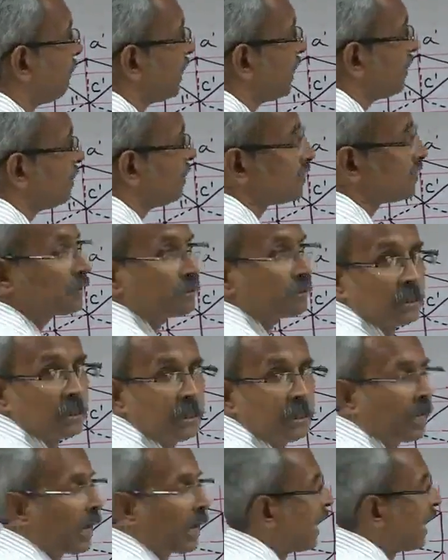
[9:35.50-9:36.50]
B,
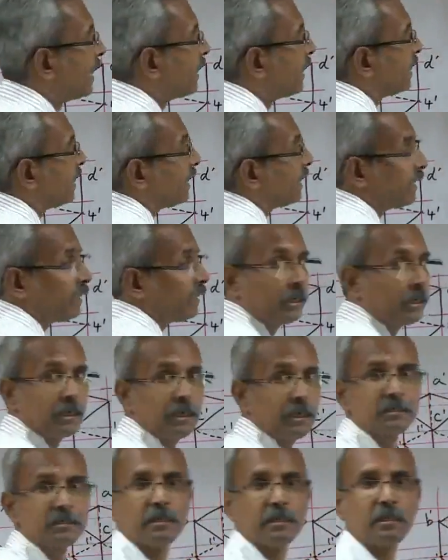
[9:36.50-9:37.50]
C and D
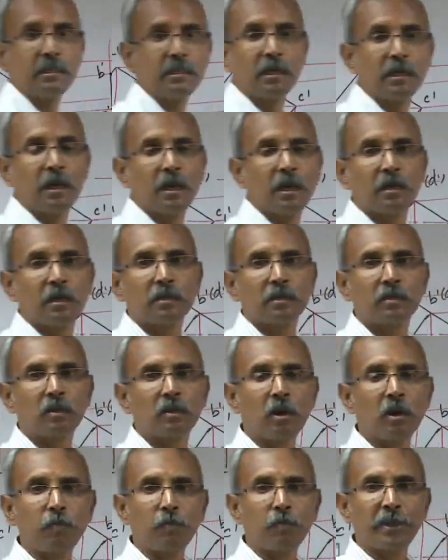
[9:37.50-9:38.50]
is the
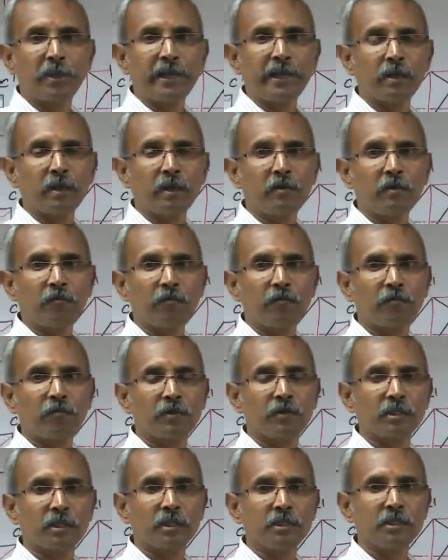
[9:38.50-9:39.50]
top plane of
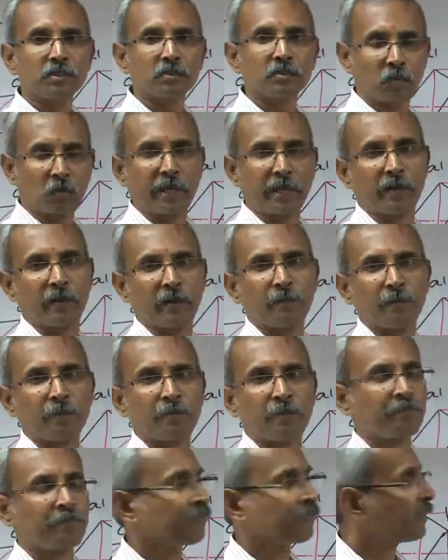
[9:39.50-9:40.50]
the square,
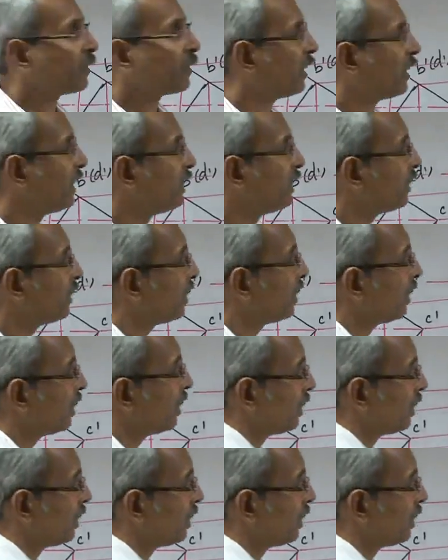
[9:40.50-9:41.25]
right?